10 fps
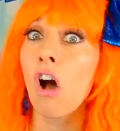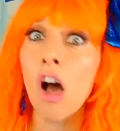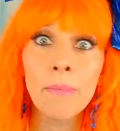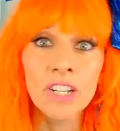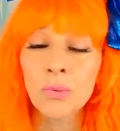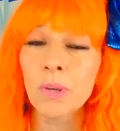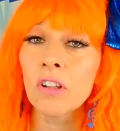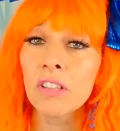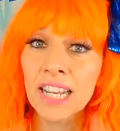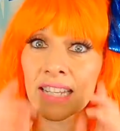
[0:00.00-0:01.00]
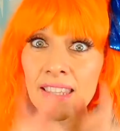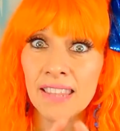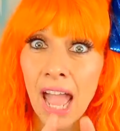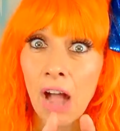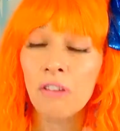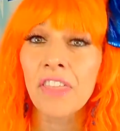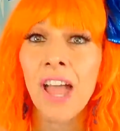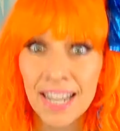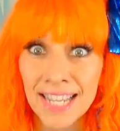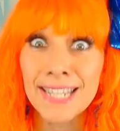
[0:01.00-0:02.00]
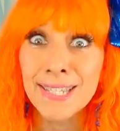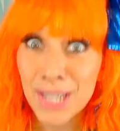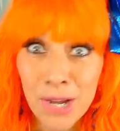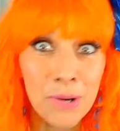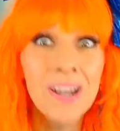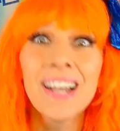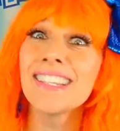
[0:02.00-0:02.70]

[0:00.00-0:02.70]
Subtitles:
all my Twinkle lights, now that is you.